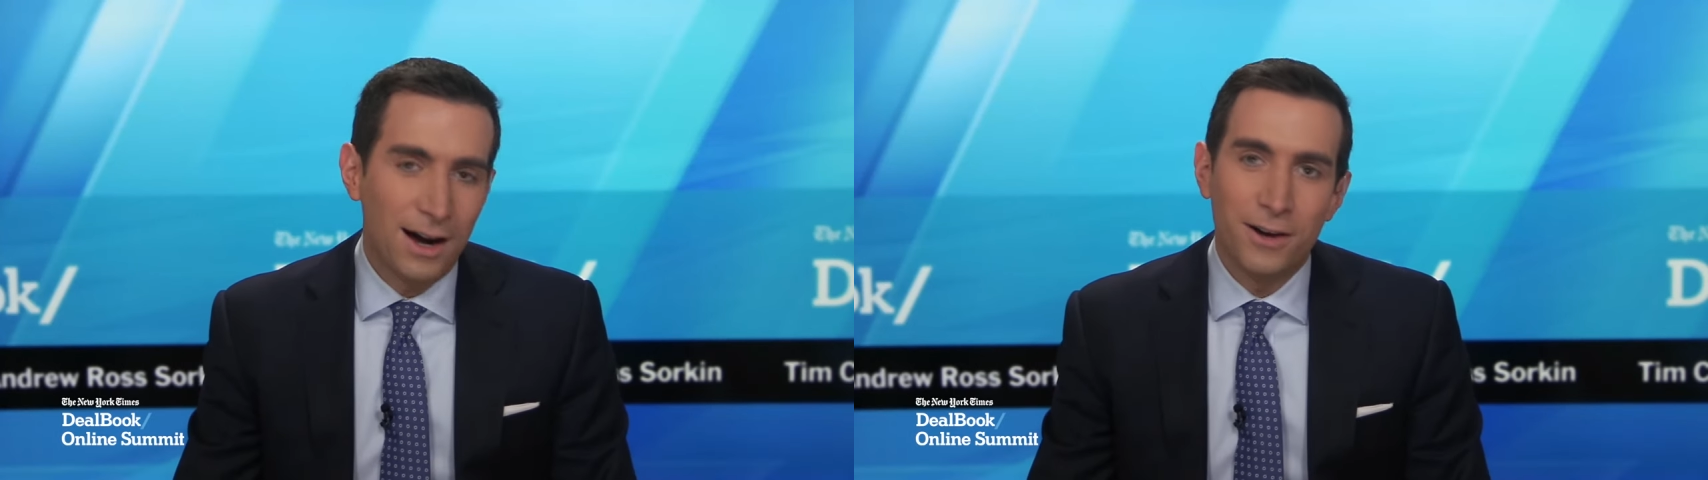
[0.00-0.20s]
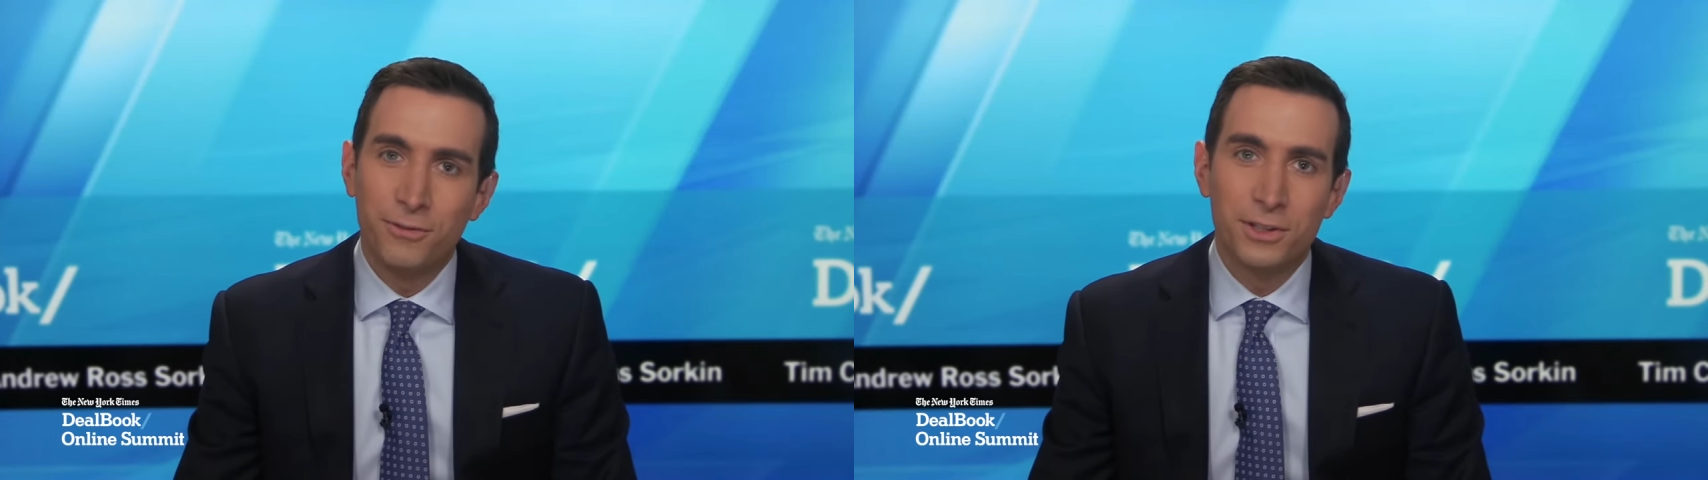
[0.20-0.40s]

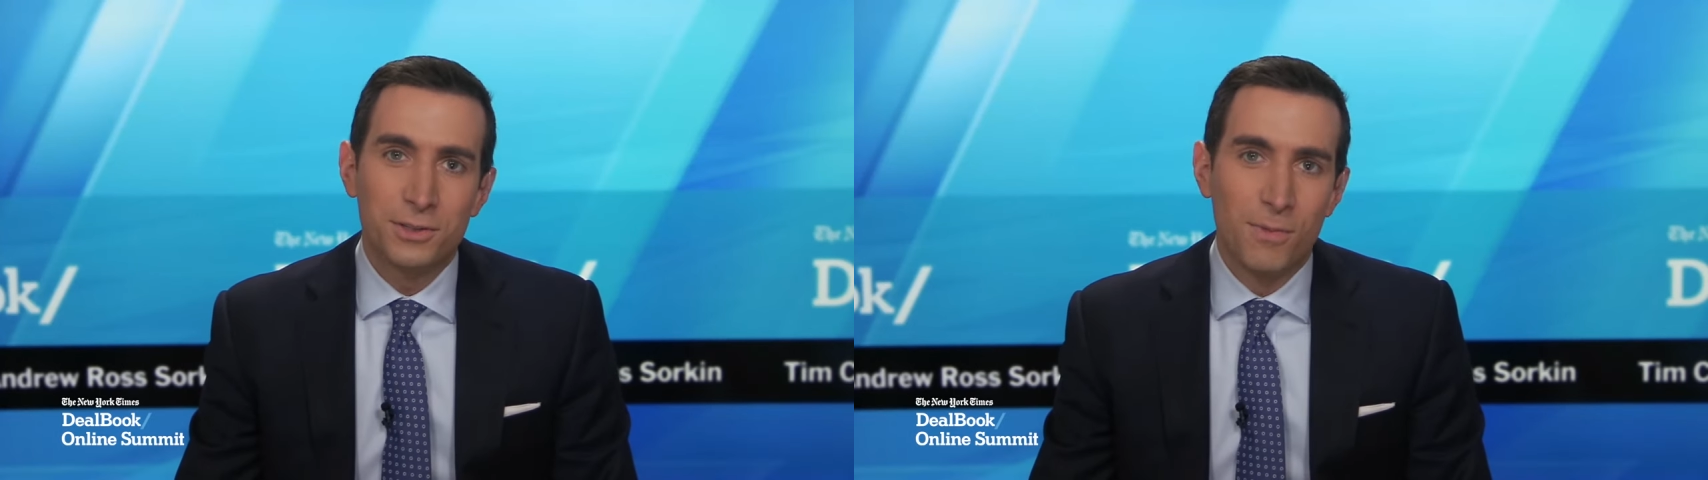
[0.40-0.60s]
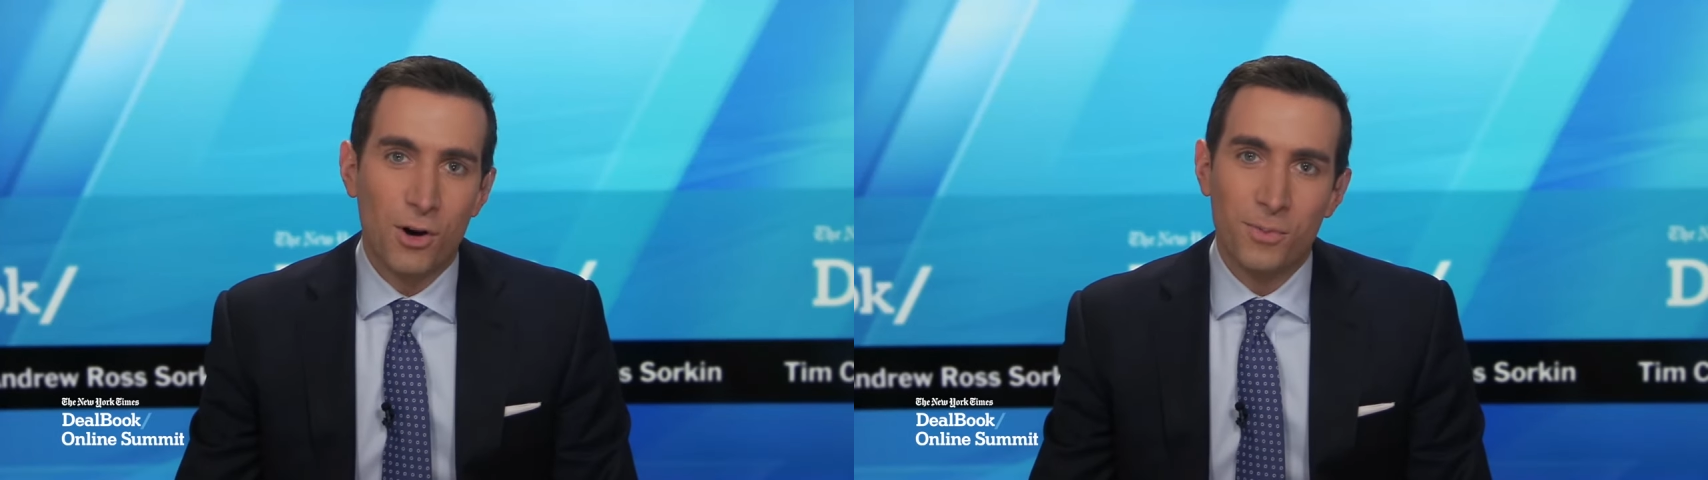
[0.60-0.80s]
of
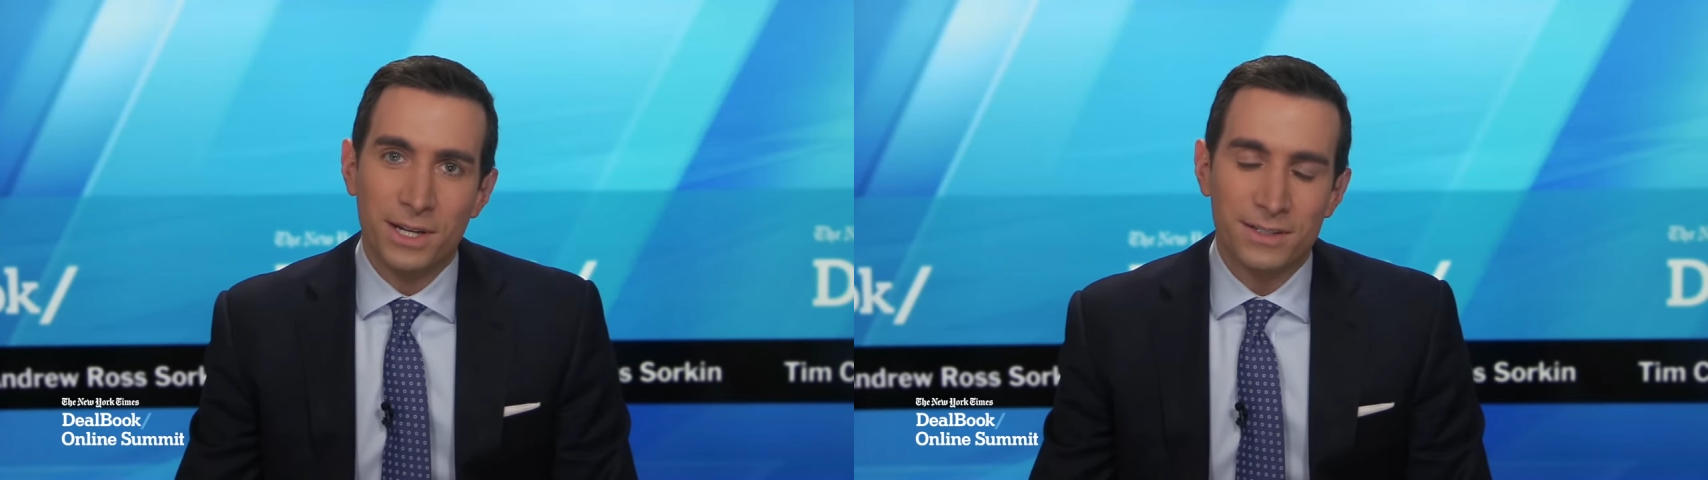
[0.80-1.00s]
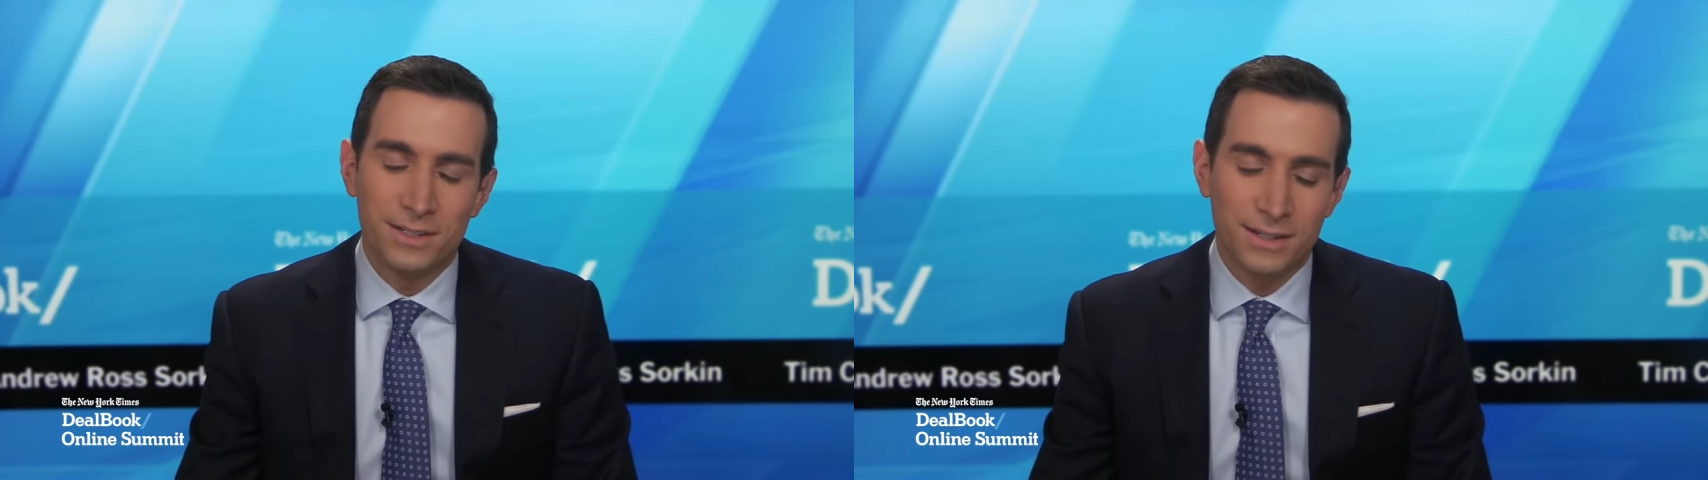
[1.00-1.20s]
this
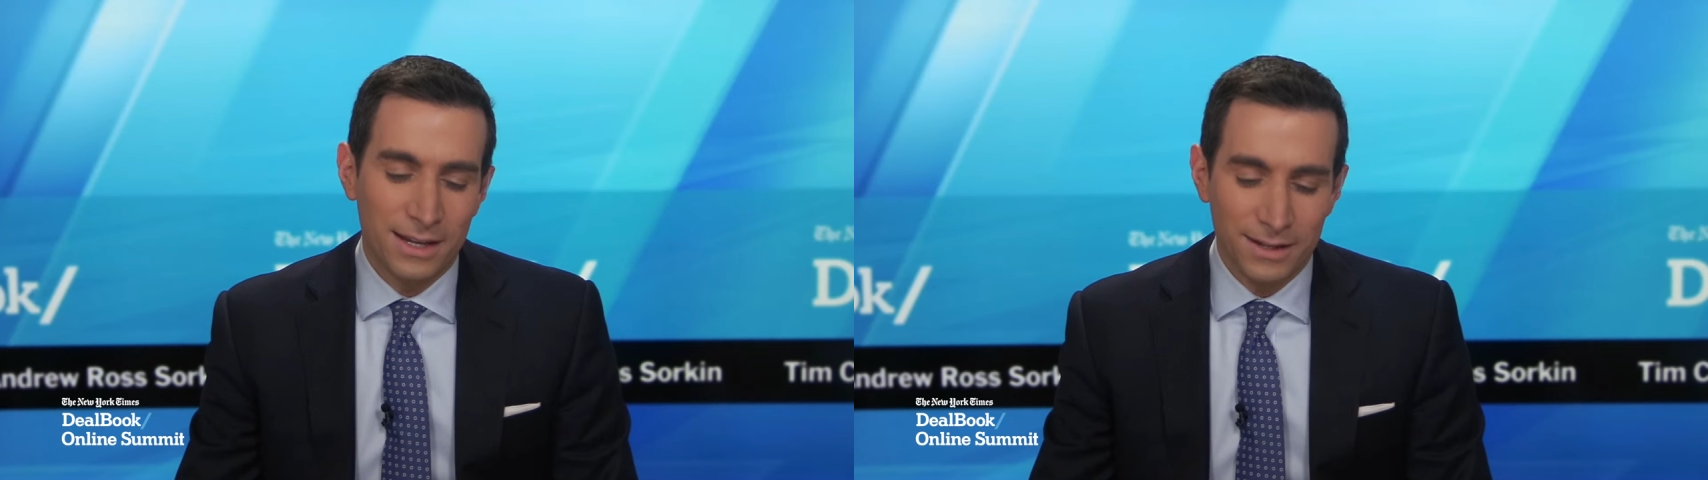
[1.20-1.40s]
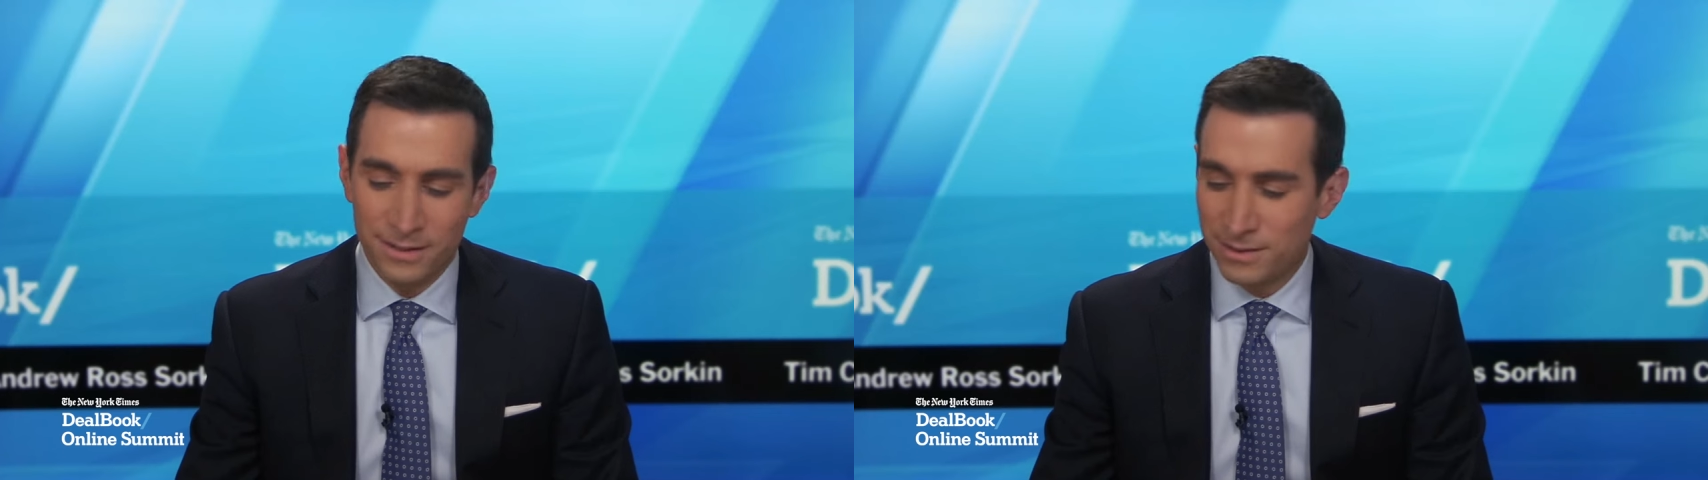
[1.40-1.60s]
moment,
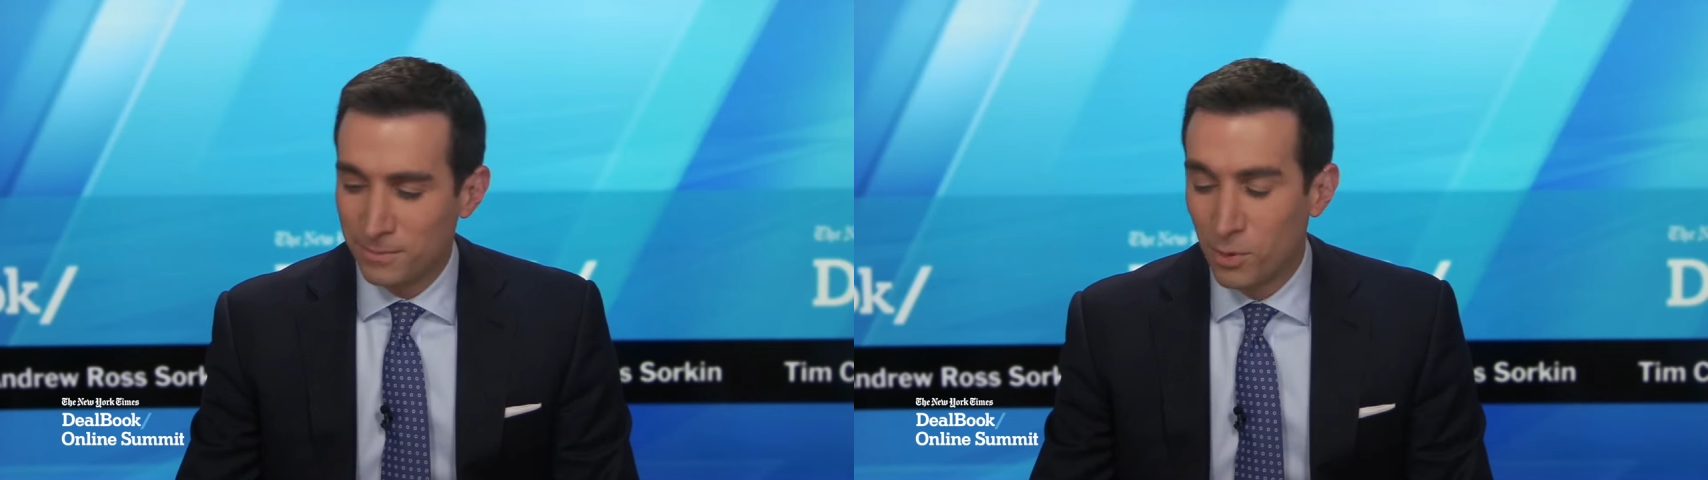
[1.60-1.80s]
and